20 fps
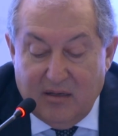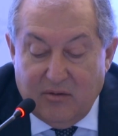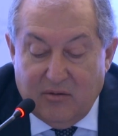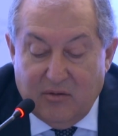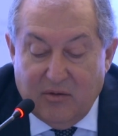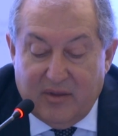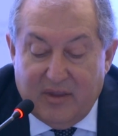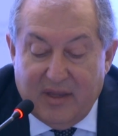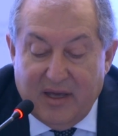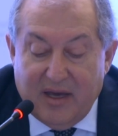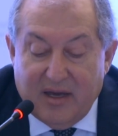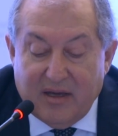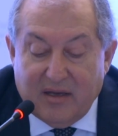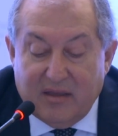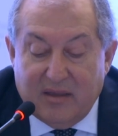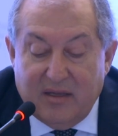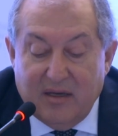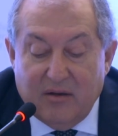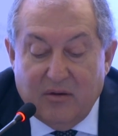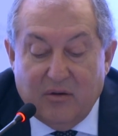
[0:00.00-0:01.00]
to
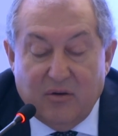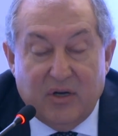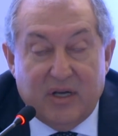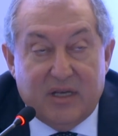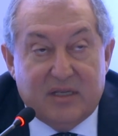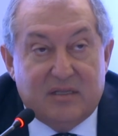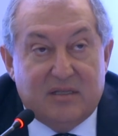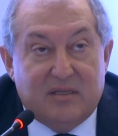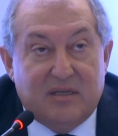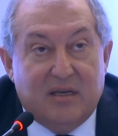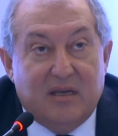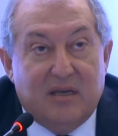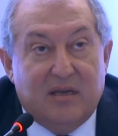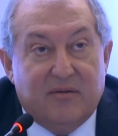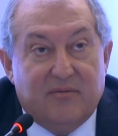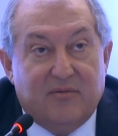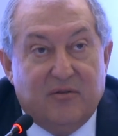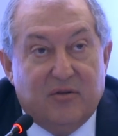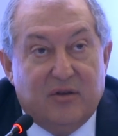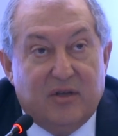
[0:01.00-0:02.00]
thank the
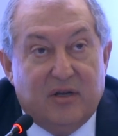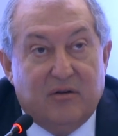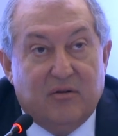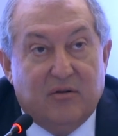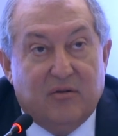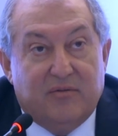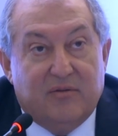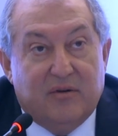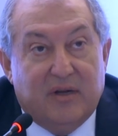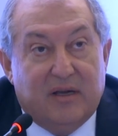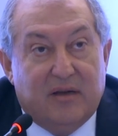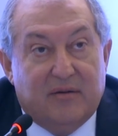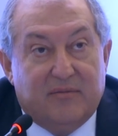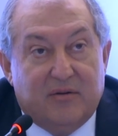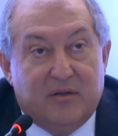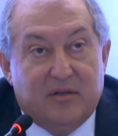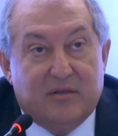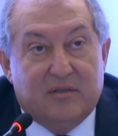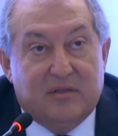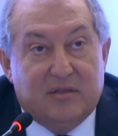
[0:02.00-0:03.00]
OSCE for their
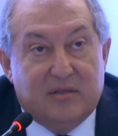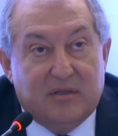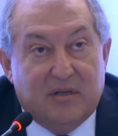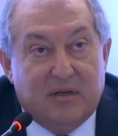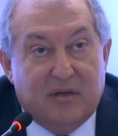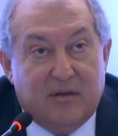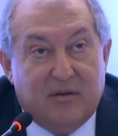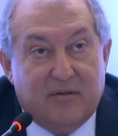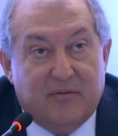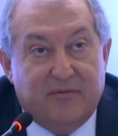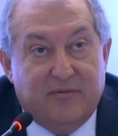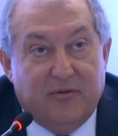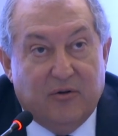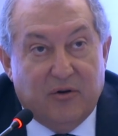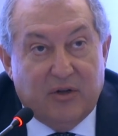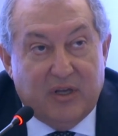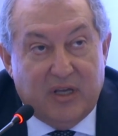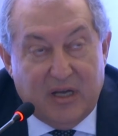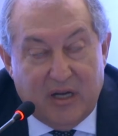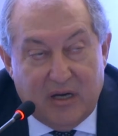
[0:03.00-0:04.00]
efforts.
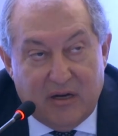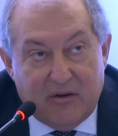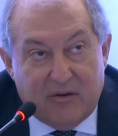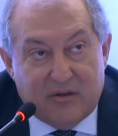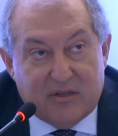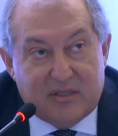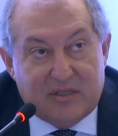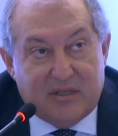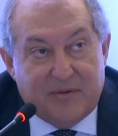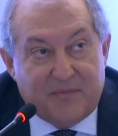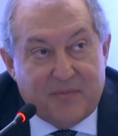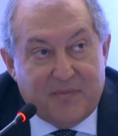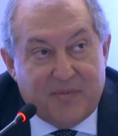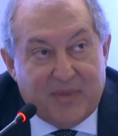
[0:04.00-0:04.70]
For years,